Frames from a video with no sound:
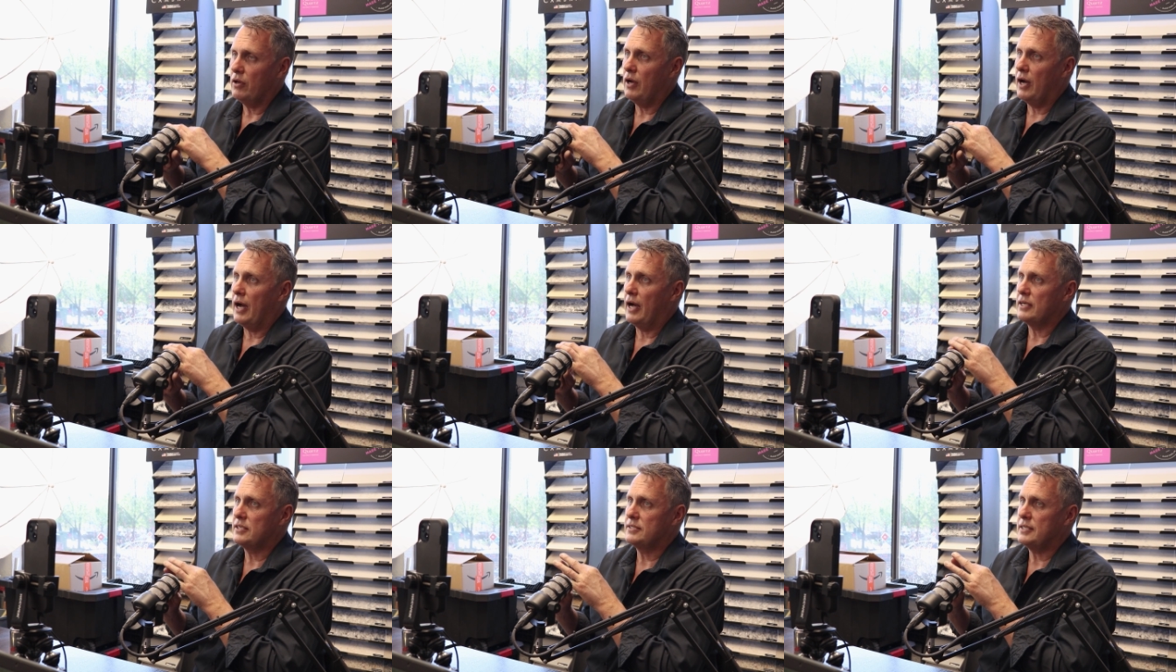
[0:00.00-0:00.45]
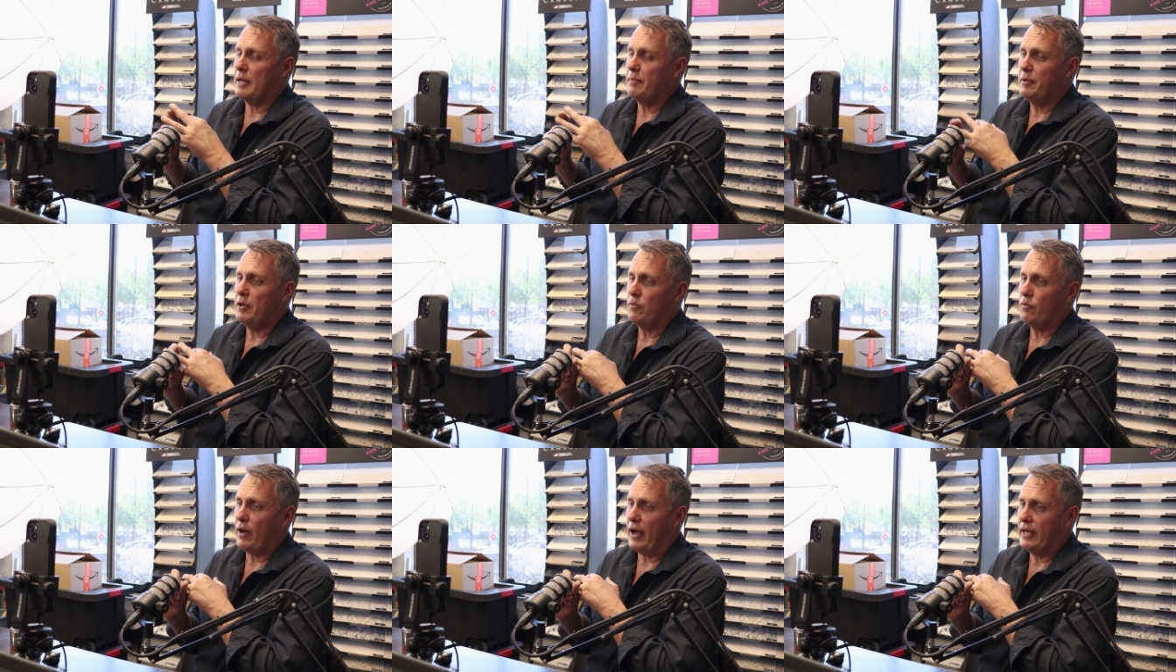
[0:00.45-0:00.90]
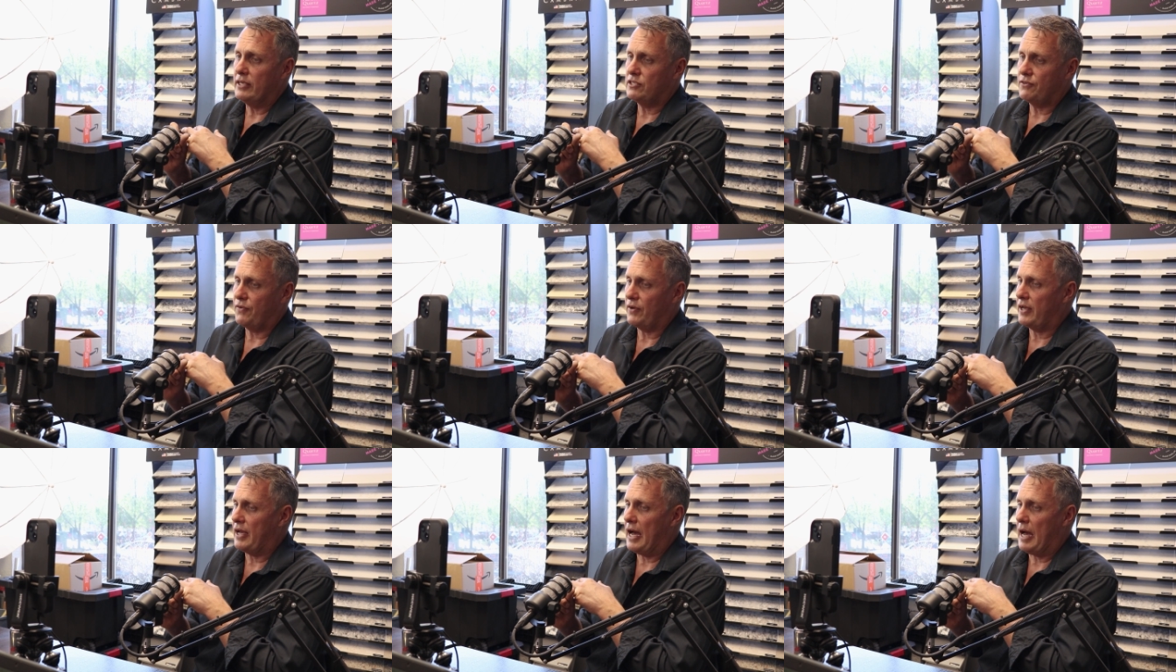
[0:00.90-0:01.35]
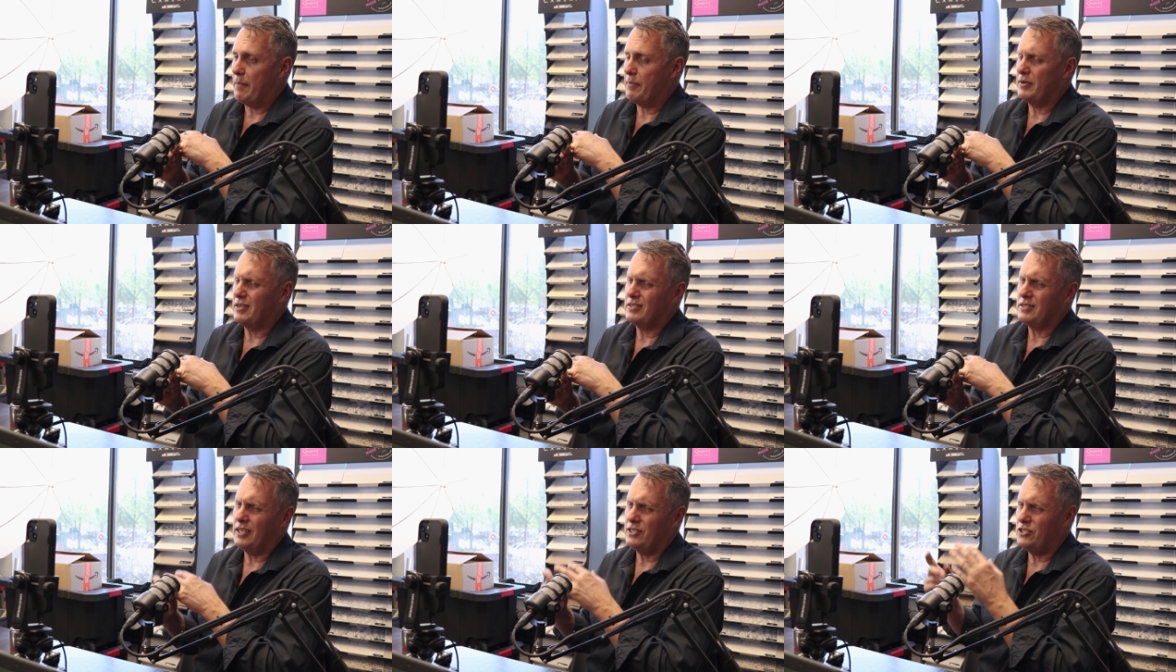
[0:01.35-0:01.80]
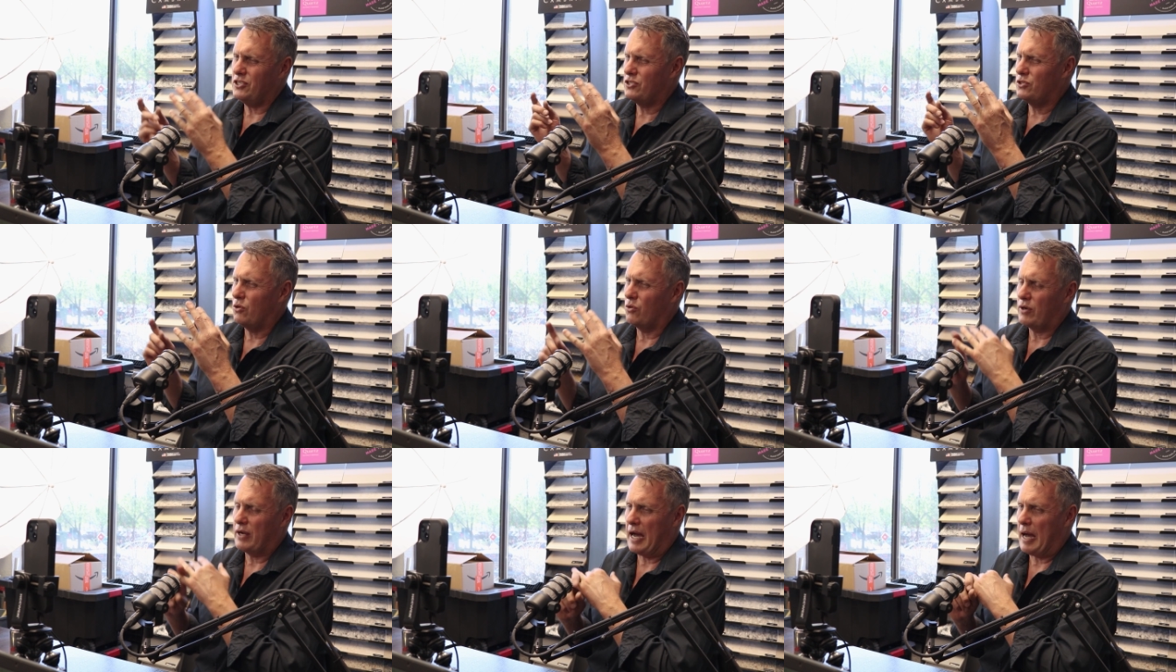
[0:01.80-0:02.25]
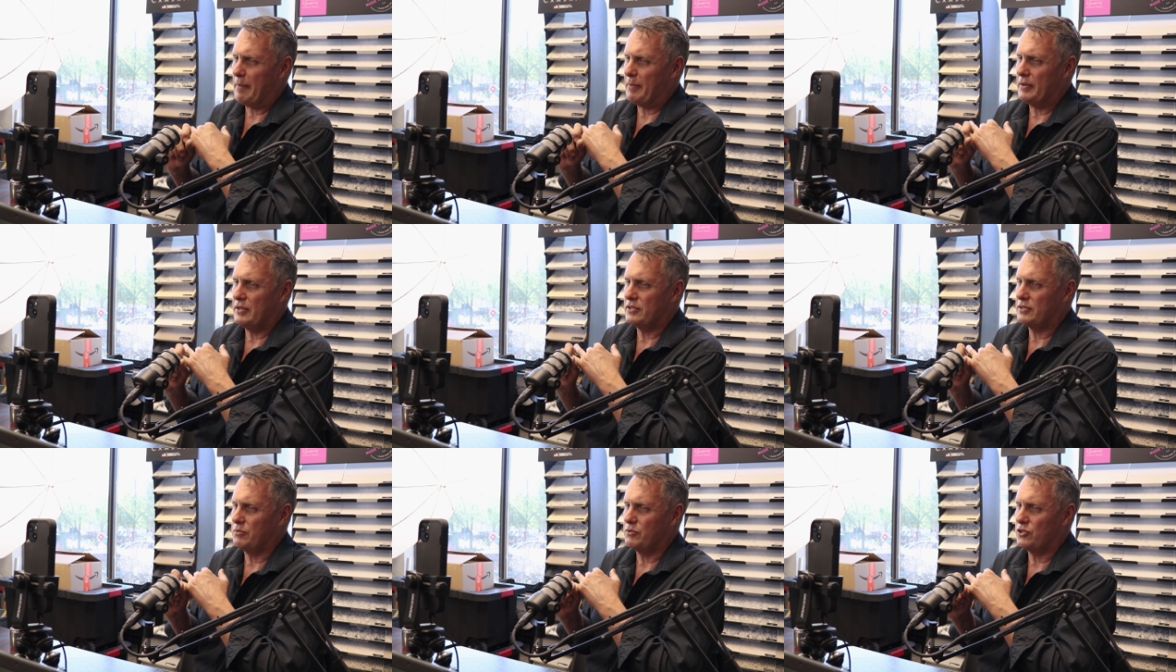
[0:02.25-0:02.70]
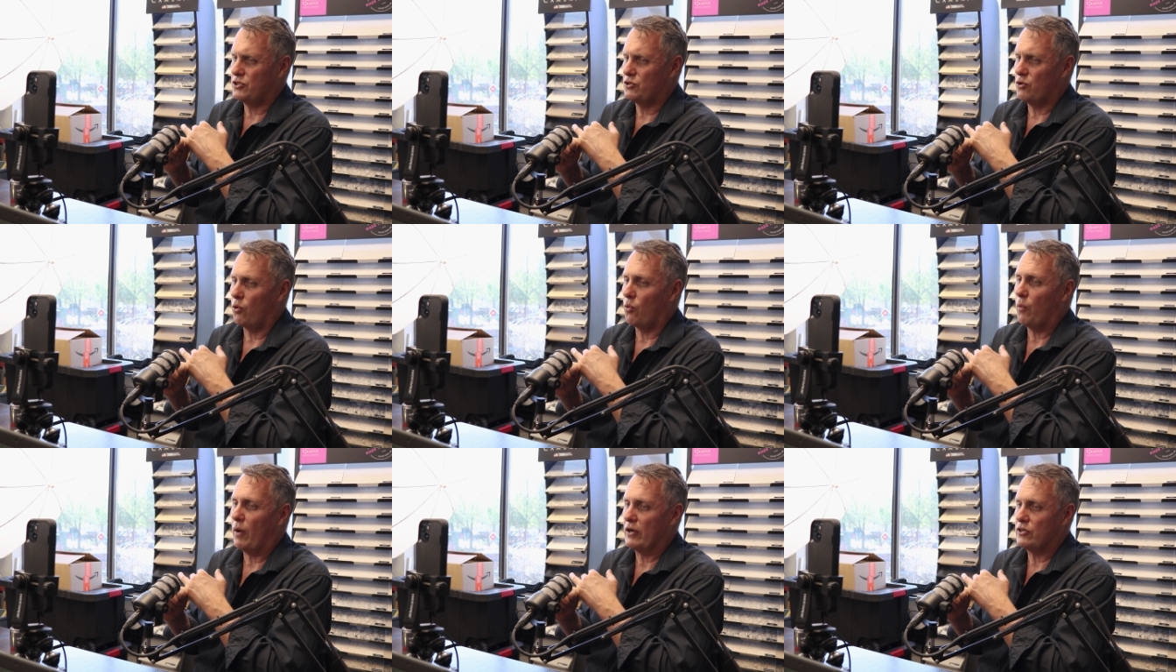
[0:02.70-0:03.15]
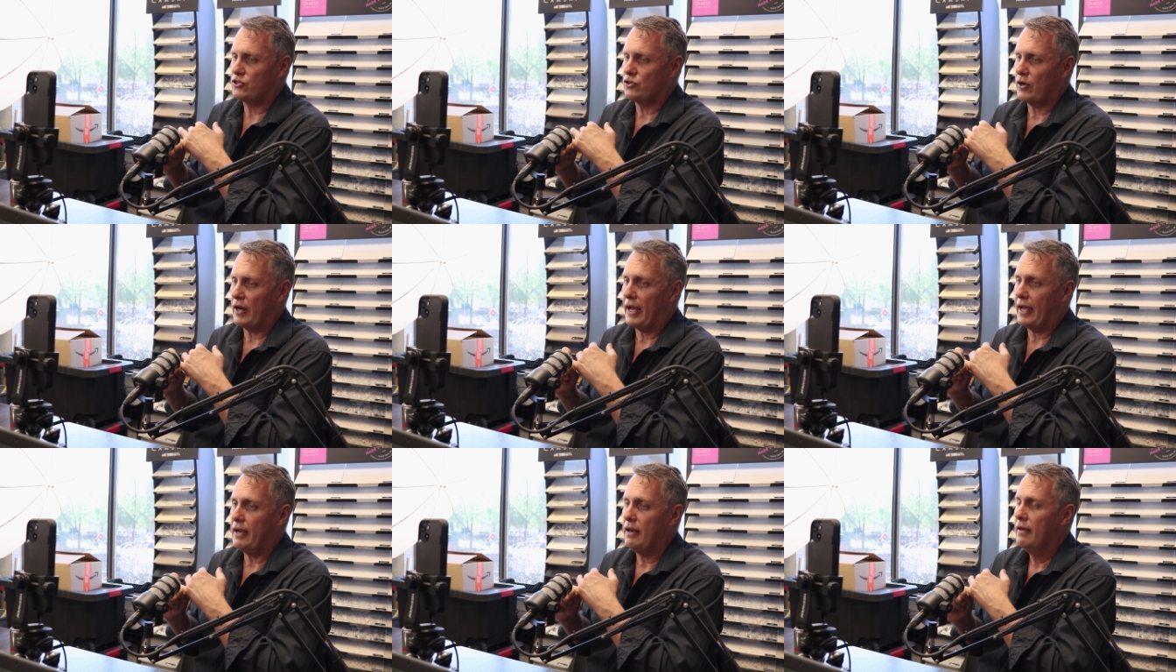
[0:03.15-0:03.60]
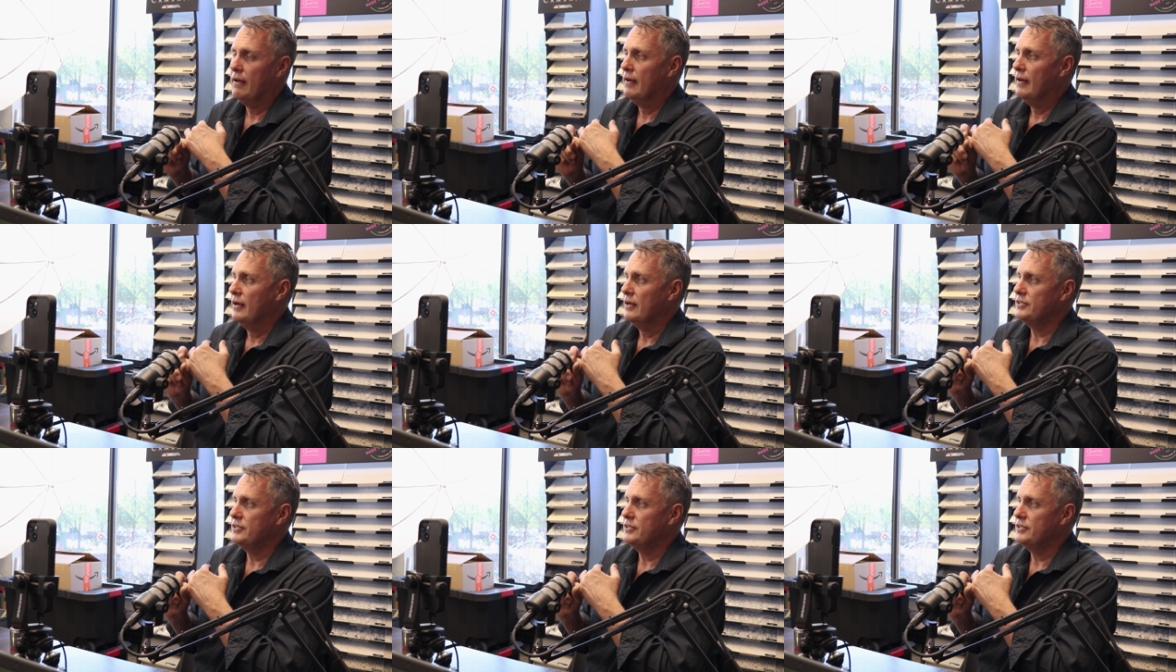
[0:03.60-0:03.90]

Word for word: Uh, subby rates for carpenters. Let's just talk carpenters. We'll just talk one trade.